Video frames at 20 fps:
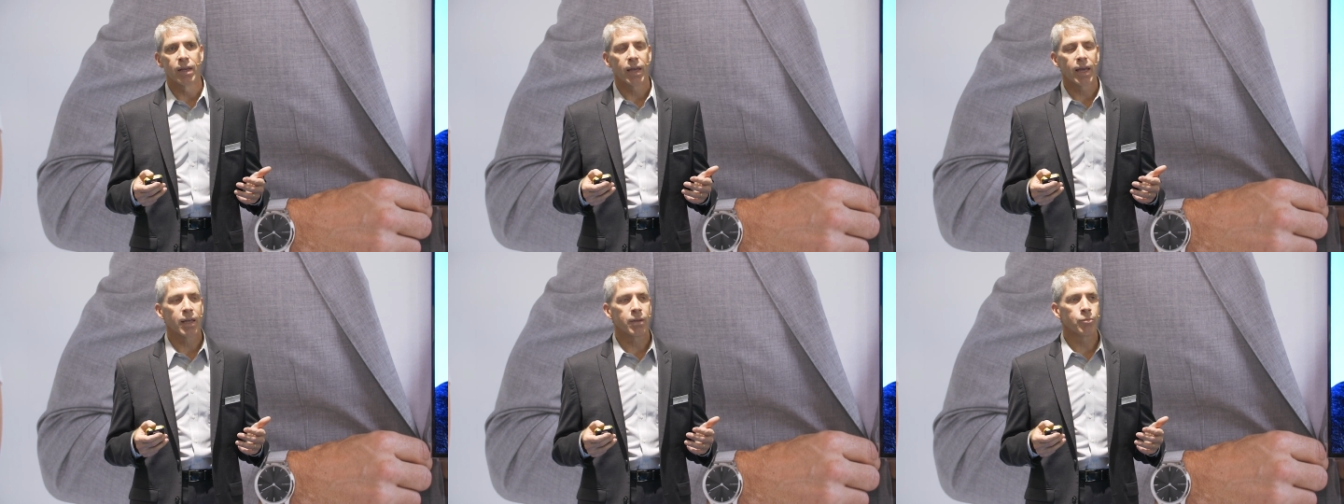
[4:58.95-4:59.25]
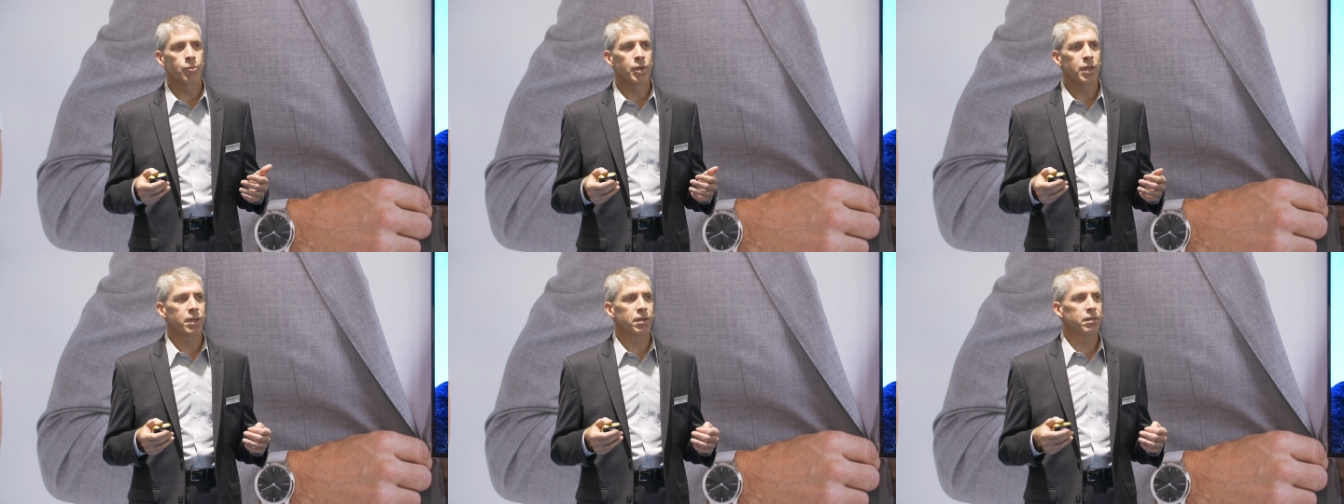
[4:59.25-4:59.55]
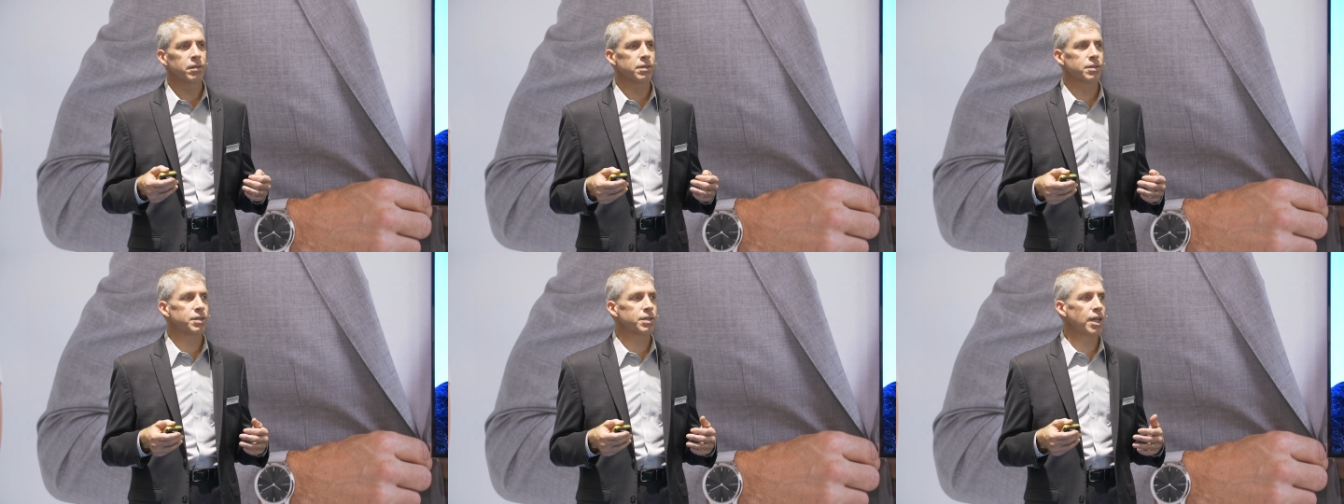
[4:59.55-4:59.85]
and
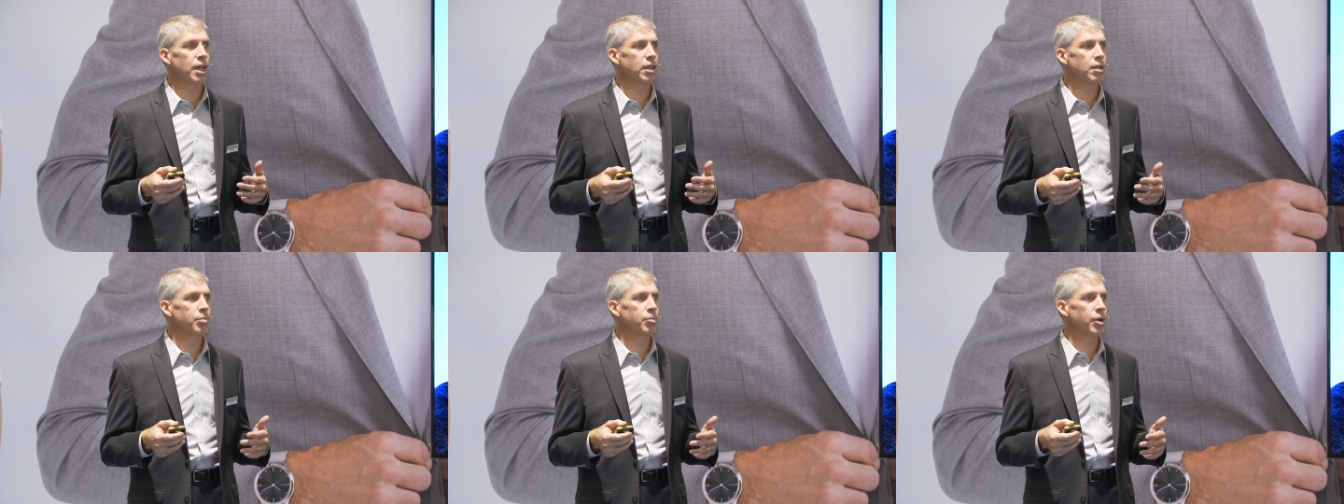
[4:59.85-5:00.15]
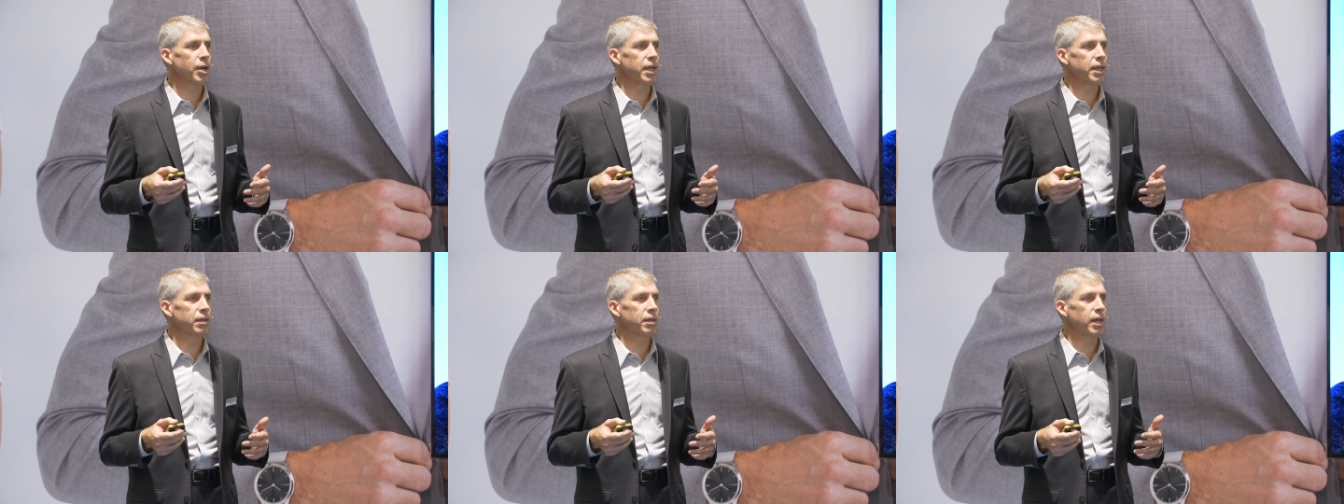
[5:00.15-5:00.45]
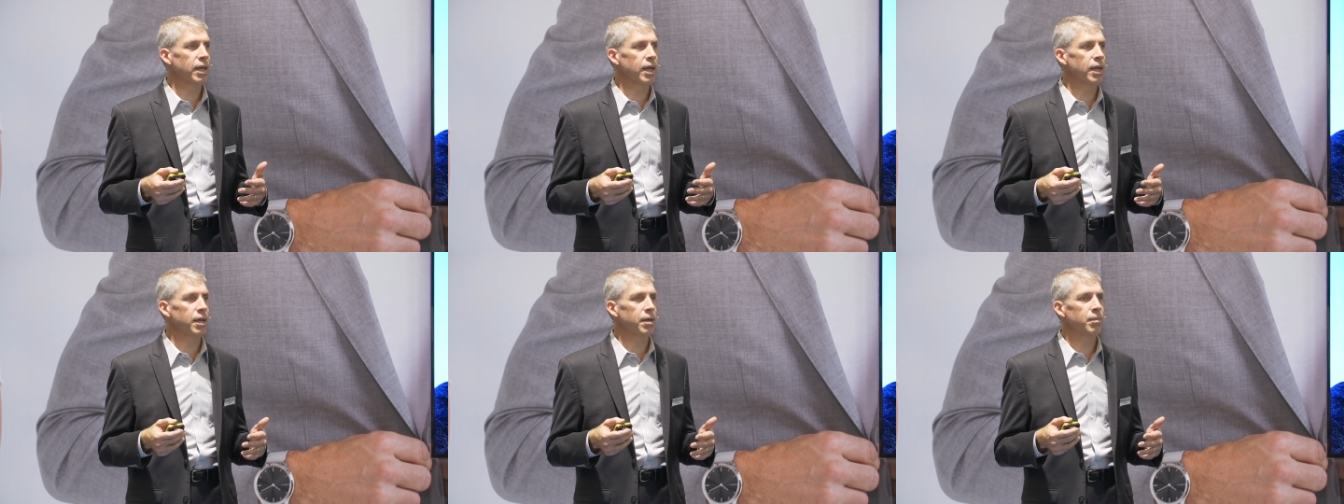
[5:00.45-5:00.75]
we celebrate
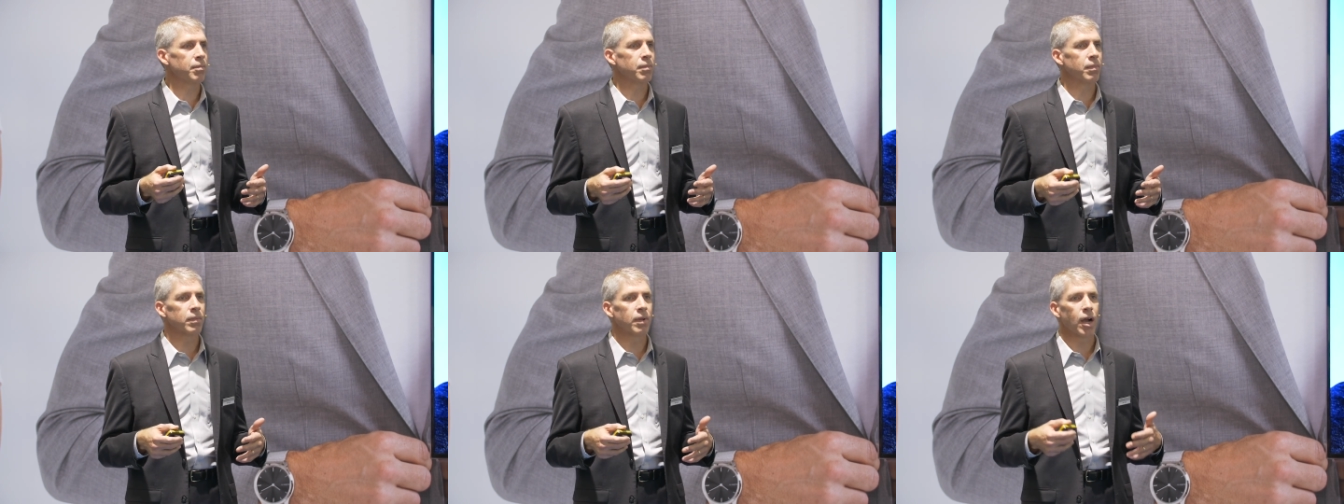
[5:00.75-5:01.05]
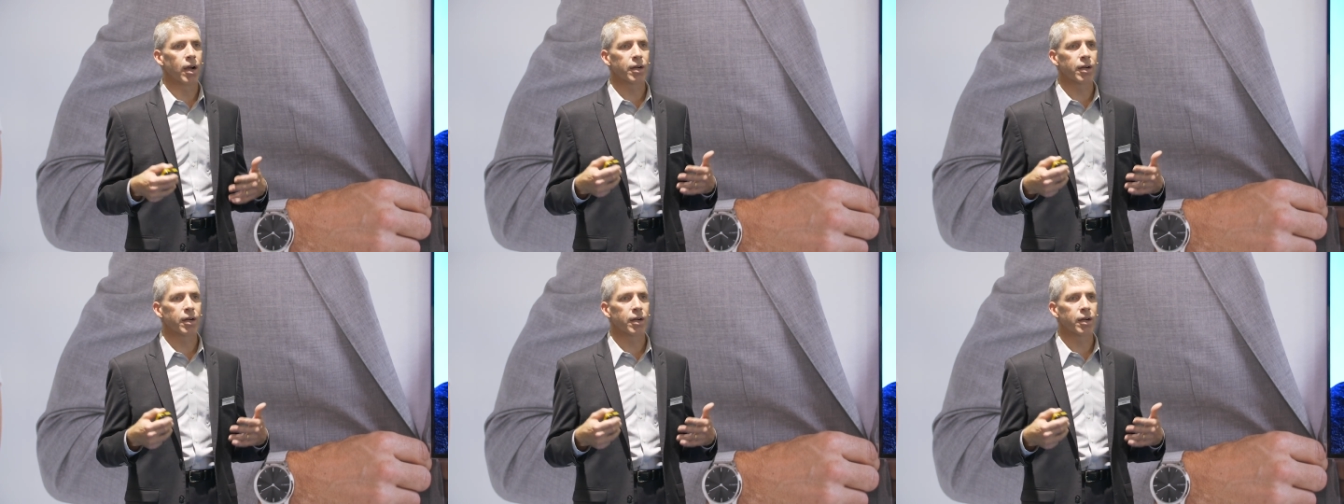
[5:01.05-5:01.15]
um,